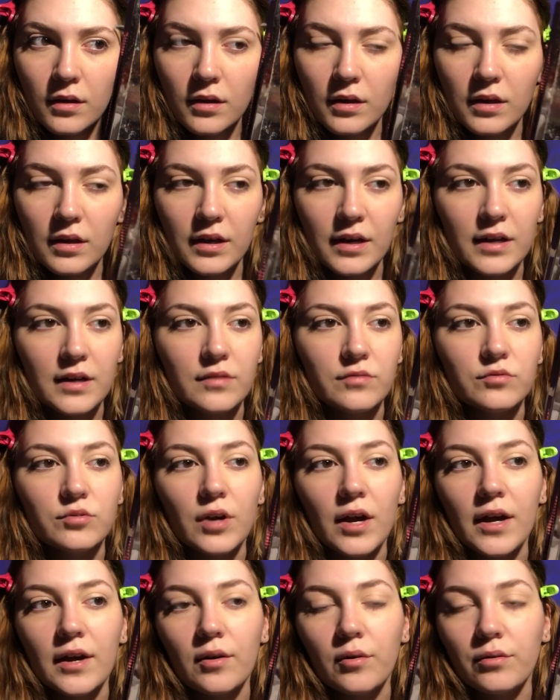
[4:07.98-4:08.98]
and kind of
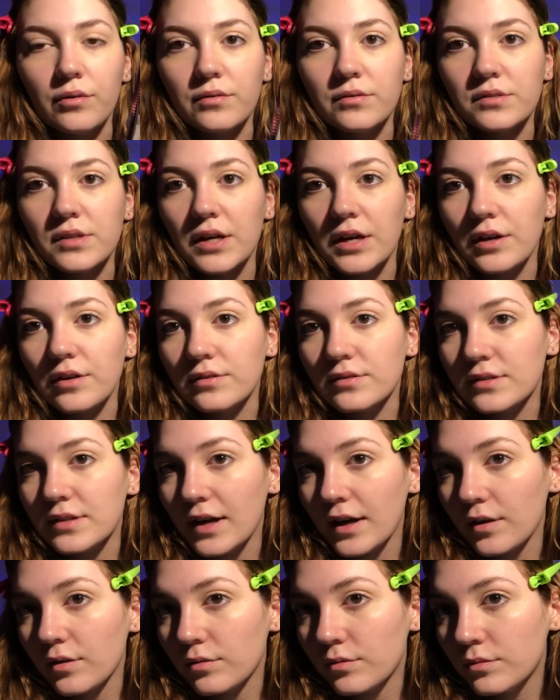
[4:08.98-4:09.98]
drag all those hairs
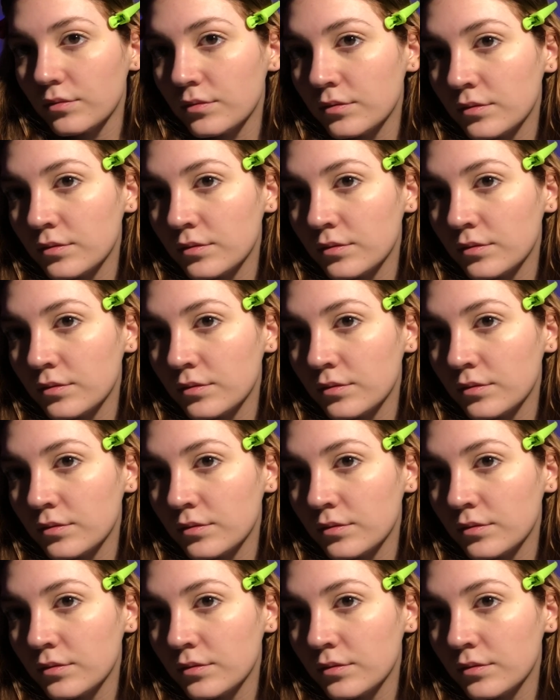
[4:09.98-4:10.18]
down.